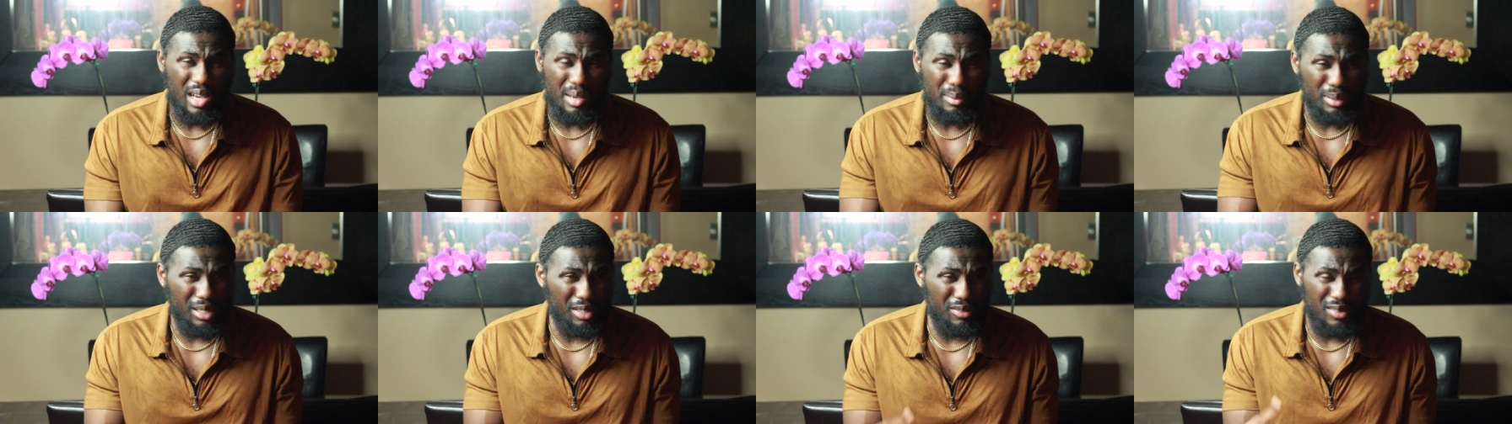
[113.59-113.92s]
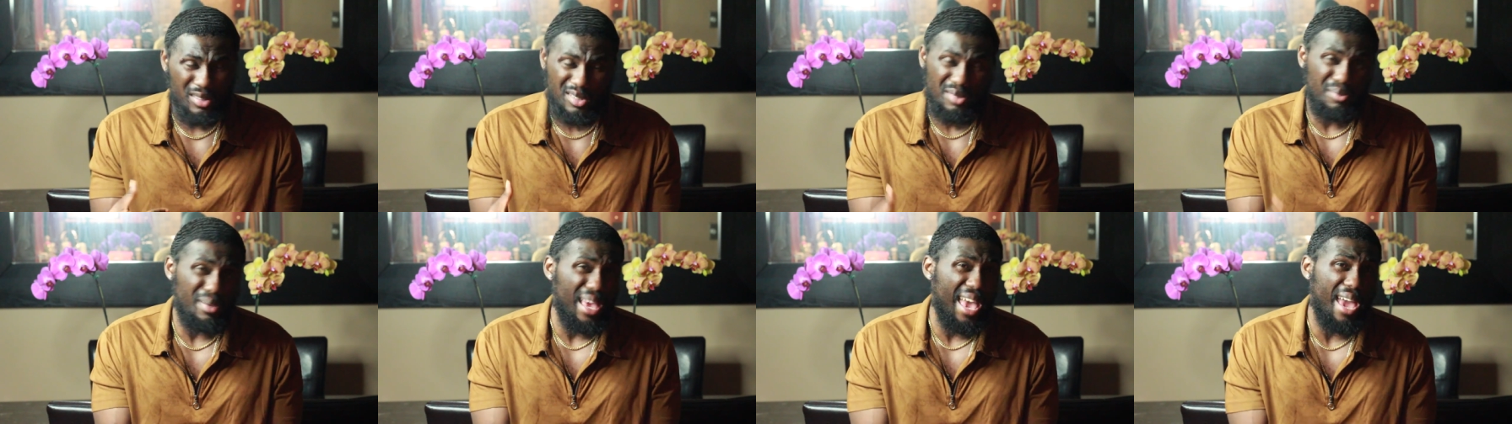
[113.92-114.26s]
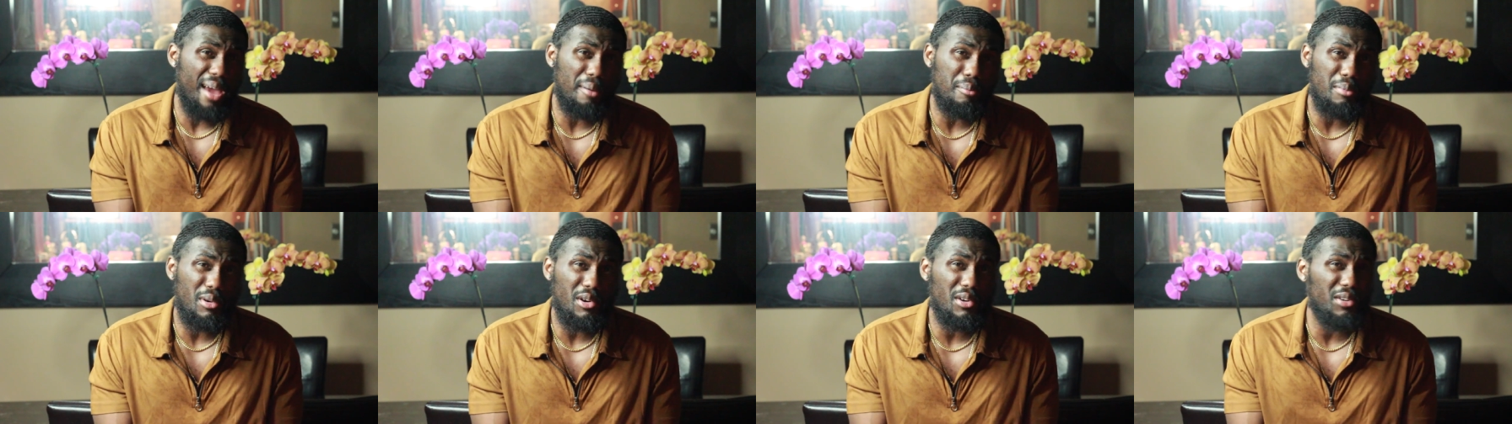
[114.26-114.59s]
I believe there's some
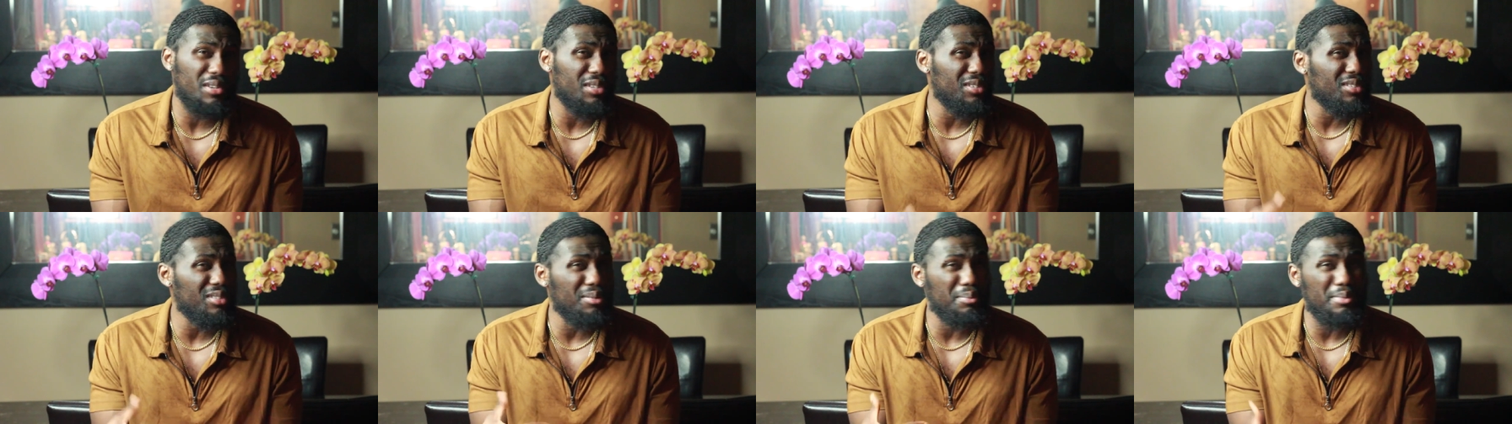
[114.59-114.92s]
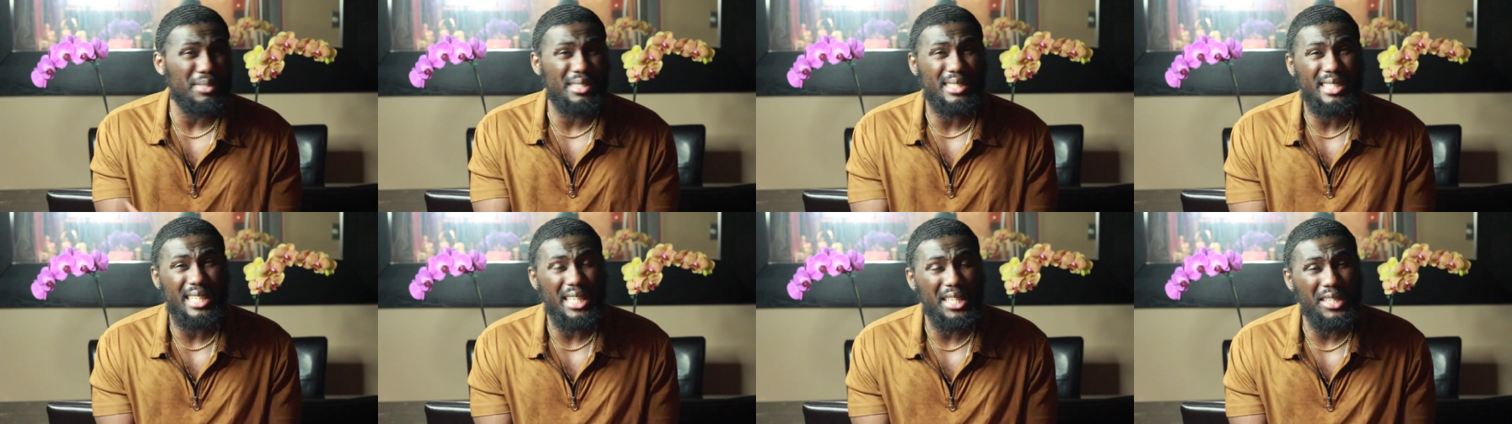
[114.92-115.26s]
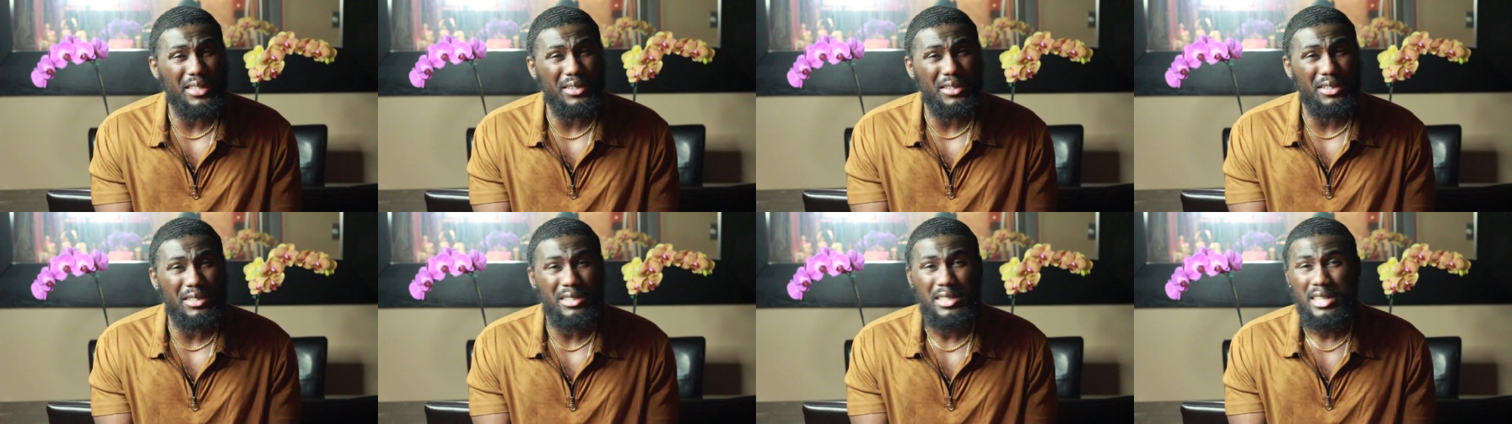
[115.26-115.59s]
amber, there's some
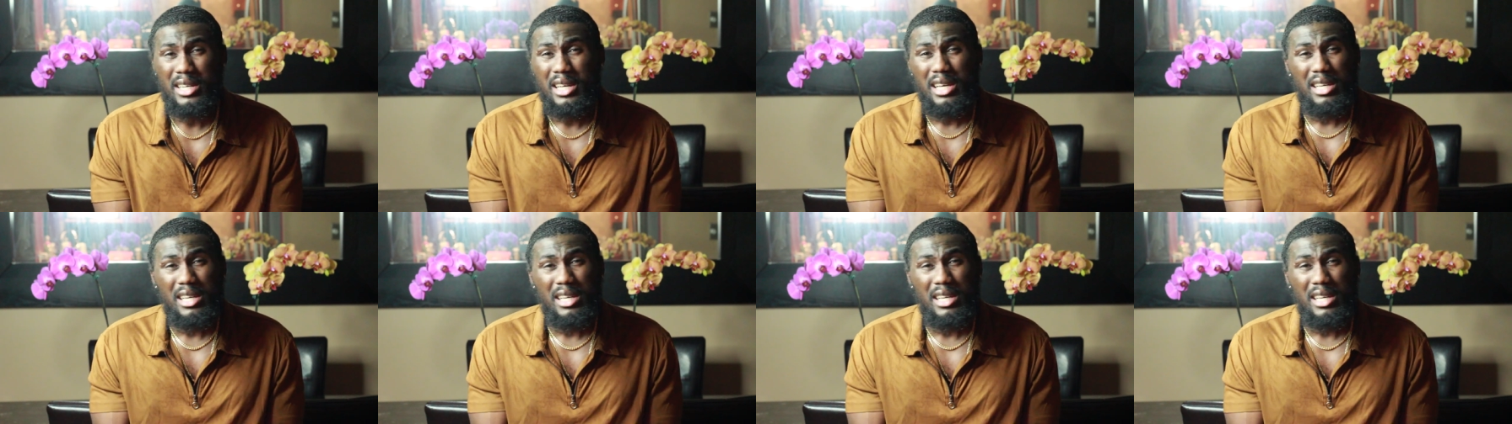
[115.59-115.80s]
cedar,